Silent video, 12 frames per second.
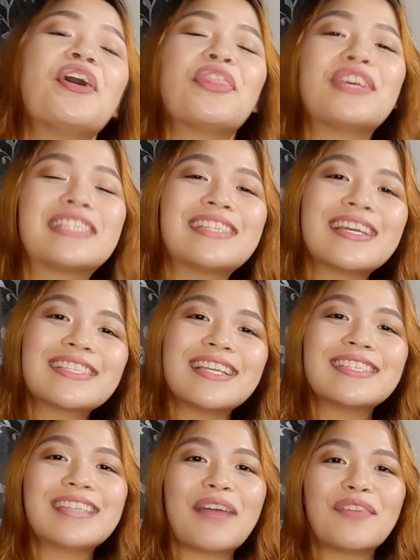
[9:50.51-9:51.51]
The 6th
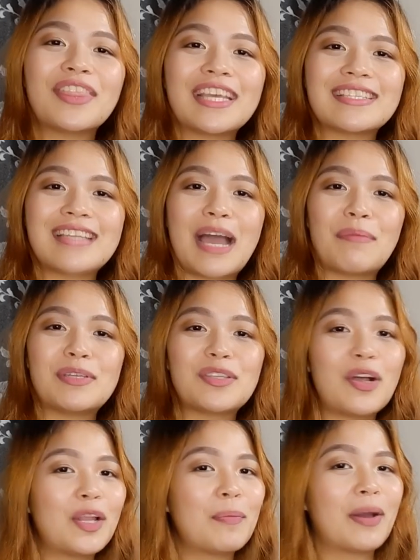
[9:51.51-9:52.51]
and 7th exam is
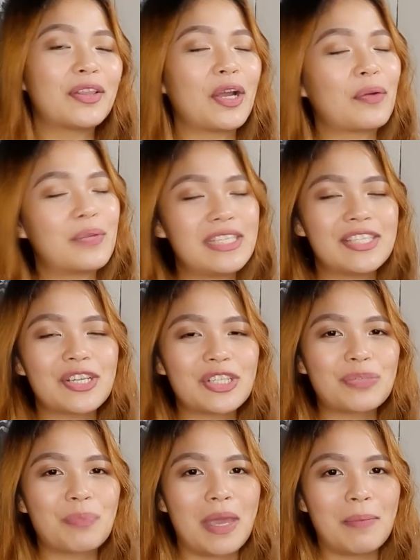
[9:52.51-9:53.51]
all about our
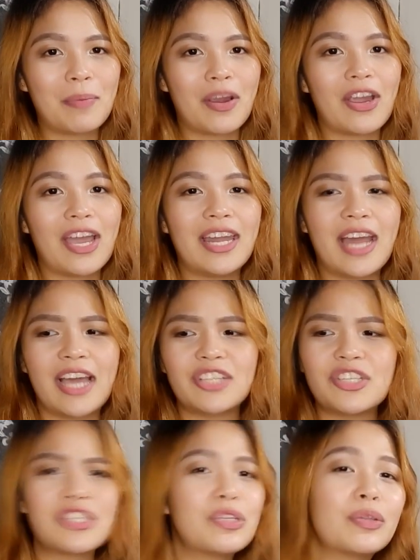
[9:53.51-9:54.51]
research paper, and I
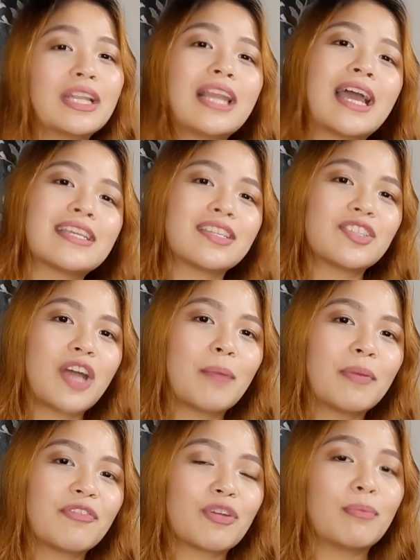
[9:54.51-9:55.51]
just utilized a
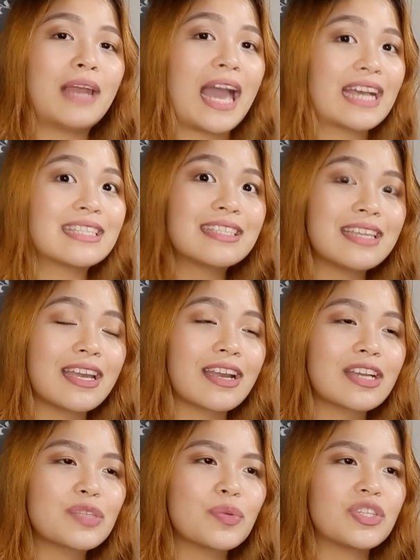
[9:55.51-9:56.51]
topic from last
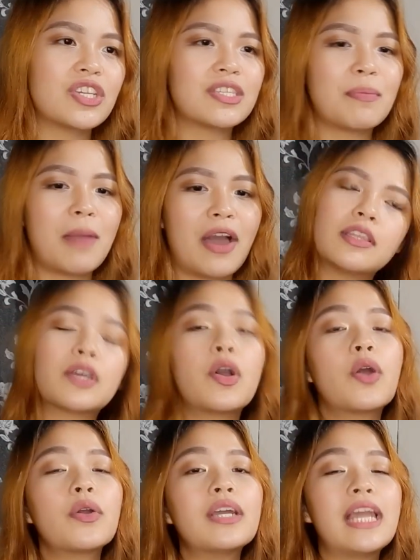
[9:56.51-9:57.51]
year's, which is about the
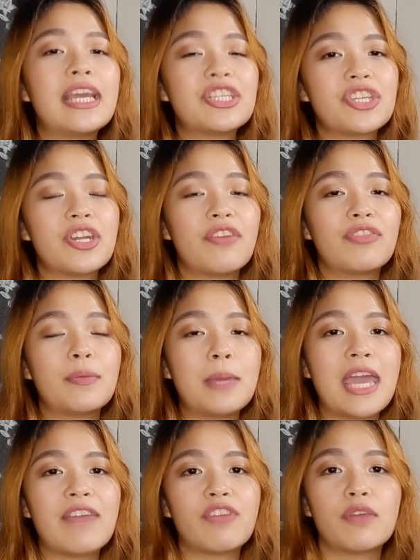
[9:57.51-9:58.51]
correlation of the
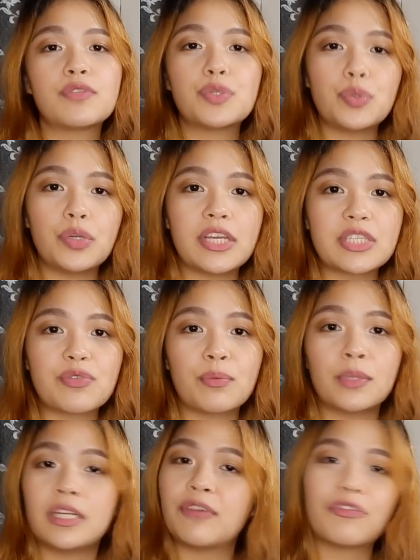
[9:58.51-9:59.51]
behavior of students from
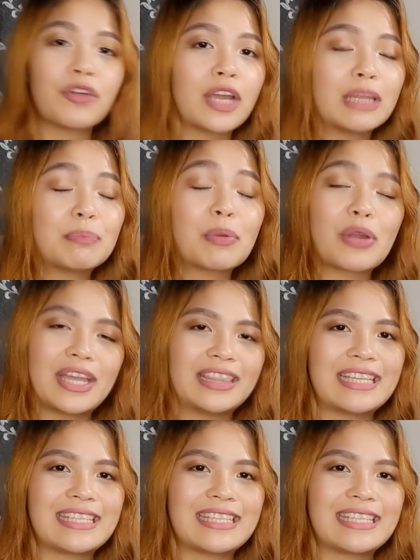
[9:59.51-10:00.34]
the different parenting